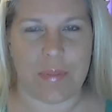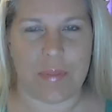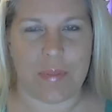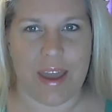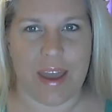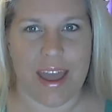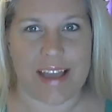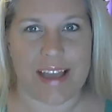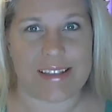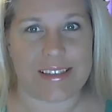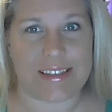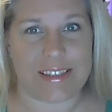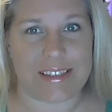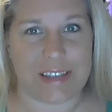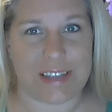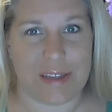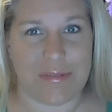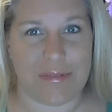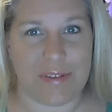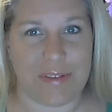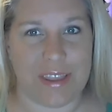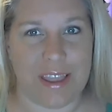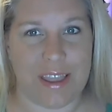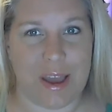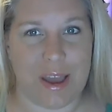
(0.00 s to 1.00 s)
But as
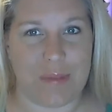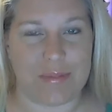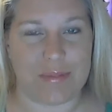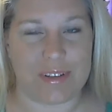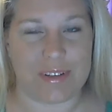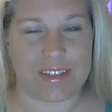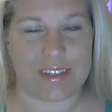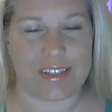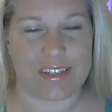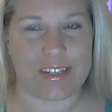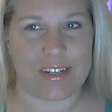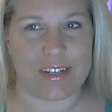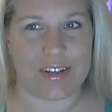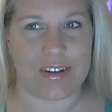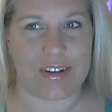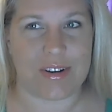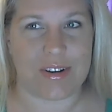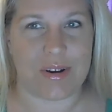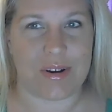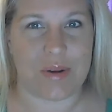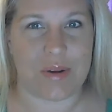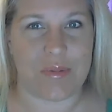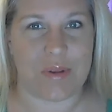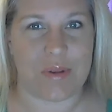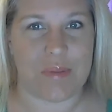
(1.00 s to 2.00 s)
Stephanie helped us
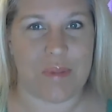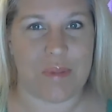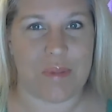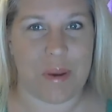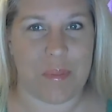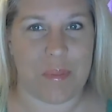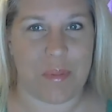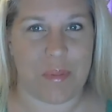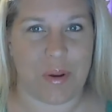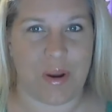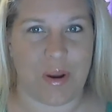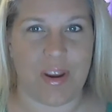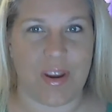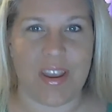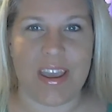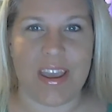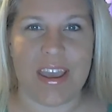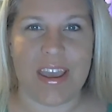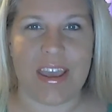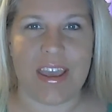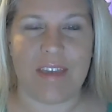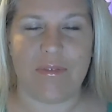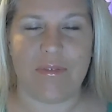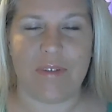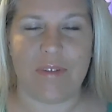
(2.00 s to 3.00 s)
to remember,
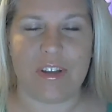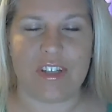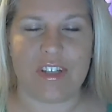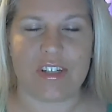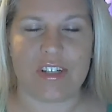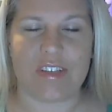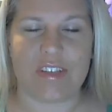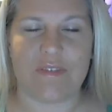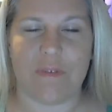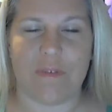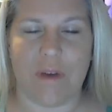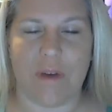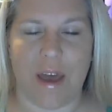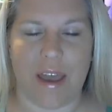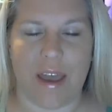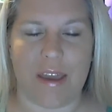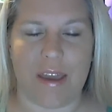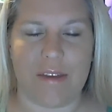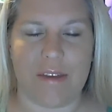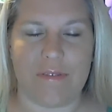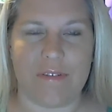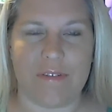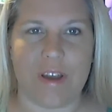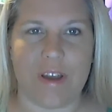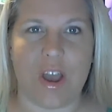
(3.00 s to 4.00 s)
if we just
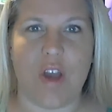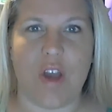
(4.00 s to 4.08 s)
5,